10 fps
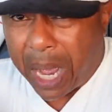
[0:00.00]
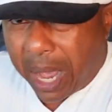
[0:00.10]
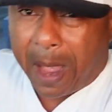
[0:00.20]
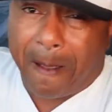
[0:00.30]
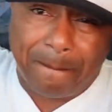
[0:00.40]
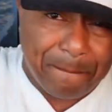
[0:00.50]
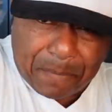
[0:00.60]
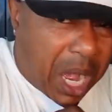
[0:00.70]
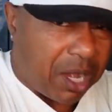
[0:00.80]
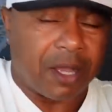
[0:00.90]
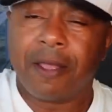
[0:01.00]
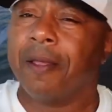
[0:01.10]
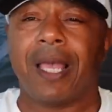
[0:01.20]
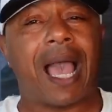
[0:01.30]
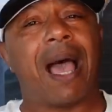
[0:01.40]
boom, boom.
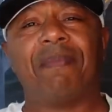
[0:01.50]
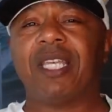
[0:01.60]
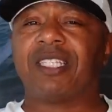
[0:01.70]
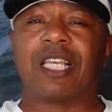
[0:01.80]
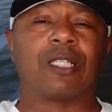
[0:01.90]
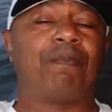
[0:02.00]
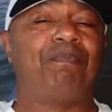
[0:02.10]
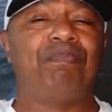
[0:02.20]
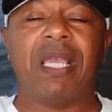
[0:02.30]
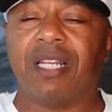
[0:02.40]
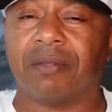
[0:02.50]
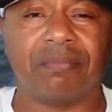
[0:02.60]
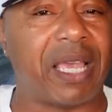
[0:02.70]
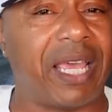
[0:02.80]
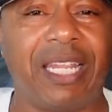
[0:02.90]
I mean, just beat
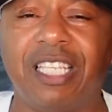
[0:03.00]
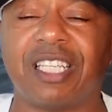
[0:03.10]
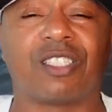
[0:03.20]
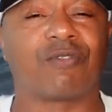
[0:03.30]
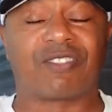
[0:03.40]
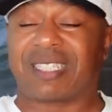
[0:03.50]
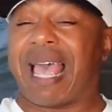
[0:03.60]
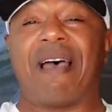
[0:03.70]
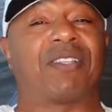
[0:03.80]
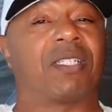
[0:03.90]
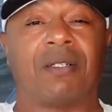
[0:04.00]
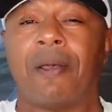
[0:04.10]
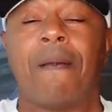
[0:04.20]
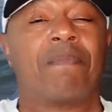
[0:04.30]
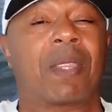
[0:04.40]
him, man. He just savage him.
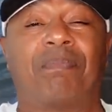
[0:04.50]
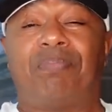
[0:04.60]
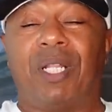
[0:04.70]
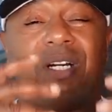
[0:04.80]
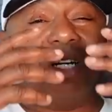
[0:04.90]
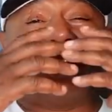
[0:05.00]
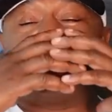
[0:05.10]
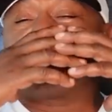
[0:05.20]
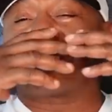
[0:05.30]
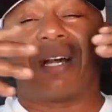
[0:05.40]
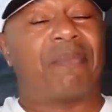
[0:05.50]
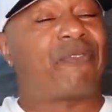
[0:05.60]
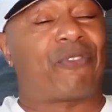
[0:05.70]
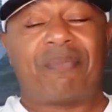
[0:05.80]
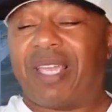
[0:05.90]
Blood is coming
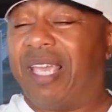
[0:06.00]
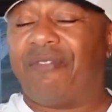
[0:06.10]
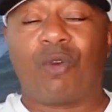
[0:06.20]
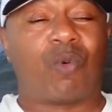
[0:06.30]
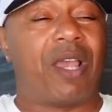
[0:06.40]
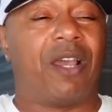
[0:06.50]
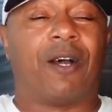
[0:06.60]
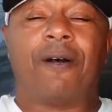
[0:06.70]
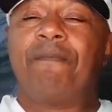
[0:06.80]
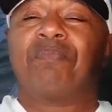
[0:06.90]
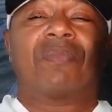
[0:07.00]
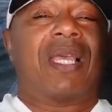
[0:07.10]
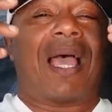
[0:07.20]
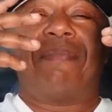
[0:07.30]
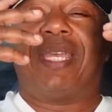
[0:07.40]
from everywhere.
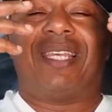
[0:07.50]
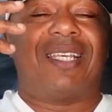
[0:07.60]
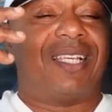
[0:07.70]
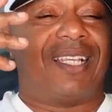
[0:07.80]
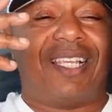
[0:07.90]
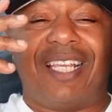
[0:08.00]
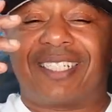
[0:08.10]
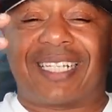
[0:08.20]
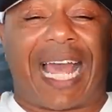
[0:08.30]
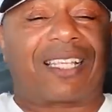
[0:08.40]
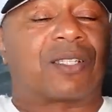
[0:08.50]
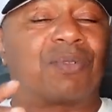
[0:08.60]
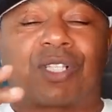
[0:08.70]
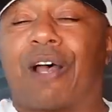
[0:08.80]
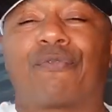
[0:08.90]
I mean, it, it's like some
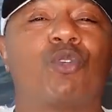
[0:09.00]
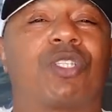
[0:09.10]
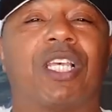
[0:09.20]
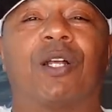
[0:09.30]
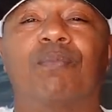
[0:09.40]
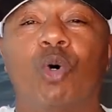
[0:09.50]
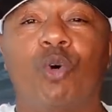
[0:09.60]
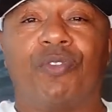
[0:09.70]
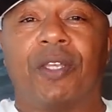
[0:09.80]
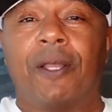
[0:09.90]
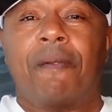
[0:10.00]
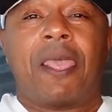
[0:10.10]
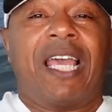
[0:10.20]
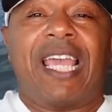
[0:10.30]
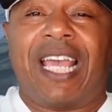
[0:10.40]
stuff you see in a movie.
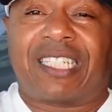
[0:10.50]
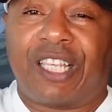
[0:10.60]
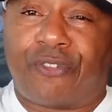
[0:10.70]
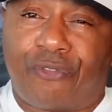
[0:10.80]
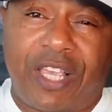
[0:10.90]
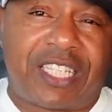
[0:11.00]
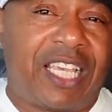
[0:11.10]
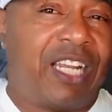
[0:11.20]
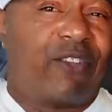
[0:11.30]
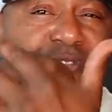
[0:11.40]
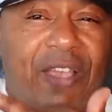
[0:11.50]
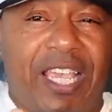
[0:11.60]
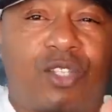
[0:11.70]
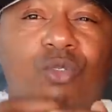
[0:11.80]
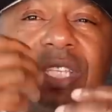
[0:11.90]
As his fist hit his
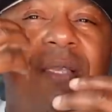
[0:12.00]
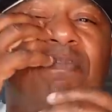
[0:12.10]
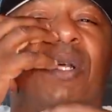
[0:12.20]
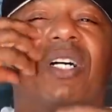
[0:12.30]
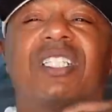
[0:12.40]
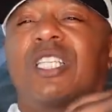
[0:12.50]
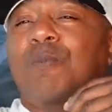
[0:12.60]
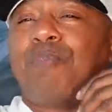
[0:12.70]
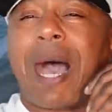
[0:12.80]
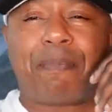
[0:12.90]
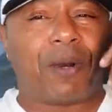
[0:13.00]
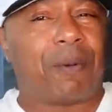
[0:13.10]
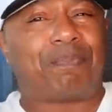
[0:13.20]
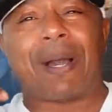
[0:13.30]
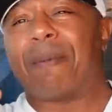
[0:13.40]
face, you see blood just pop
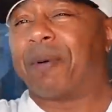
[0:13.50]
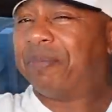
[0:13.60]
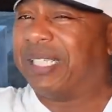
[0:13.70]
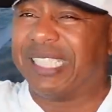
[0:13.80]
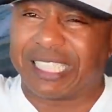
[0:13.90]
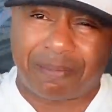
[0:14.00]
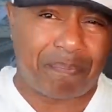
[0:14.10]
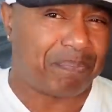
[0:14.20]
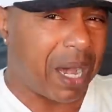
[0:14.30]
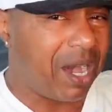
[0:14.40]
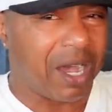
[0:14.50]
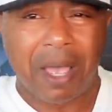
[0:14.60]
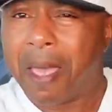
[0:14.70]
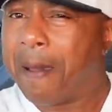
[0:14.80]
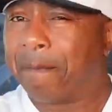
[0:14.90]
up, pop up, and he just
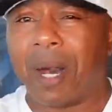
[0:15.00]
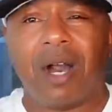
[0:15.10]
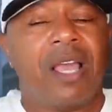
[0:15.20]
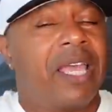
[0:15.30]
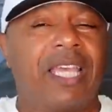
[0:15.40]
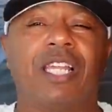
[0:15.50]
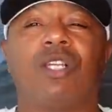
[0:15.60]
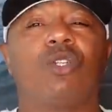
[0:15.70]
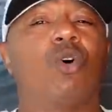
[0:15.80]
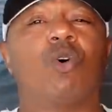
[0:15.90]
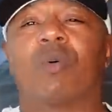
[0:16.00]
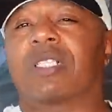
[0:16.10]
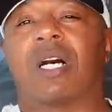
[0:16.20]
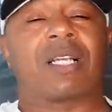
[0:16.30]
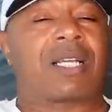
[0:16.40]
bomb bum. And the dude
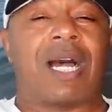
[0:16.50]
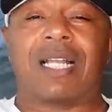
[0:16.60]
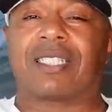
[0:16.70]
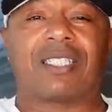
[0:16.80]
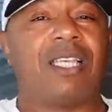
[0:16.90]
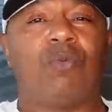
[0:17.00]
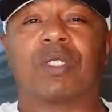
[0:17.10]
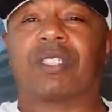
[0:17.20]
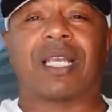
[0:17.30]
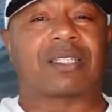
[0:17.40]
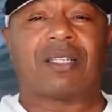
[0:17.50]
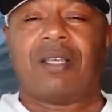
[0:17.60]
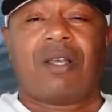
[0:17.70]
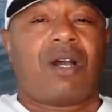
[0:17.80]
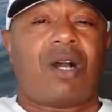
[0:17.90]
was unconscious. He was
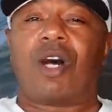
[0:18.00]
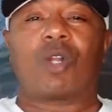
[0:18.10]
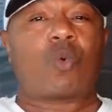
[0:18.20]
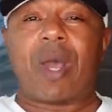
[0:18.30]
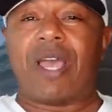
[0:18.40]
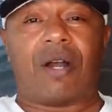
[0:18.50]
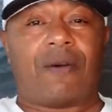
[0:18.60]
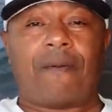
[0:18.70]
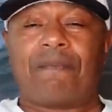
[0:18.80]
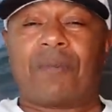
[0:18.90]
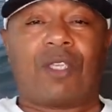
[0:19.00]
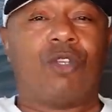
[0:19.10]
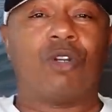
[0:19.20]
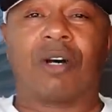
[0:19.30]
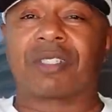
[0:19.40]
just unaware.
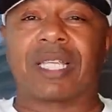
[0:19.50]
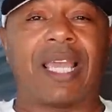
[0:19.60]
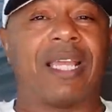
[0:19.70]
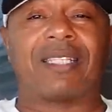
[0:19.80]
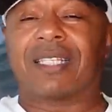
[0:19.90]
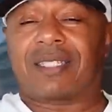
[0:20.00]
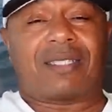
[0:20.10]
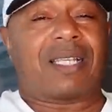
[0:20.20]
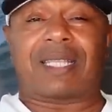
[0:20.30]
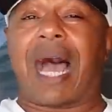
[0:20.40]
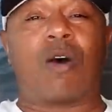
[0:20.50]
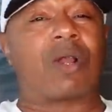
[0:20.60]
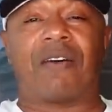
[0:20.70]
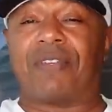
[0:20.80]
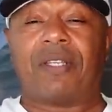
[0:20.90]
You know what I'm saying? Just just
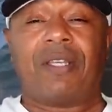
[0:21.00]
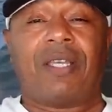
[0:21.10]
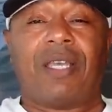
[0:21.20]
out of it.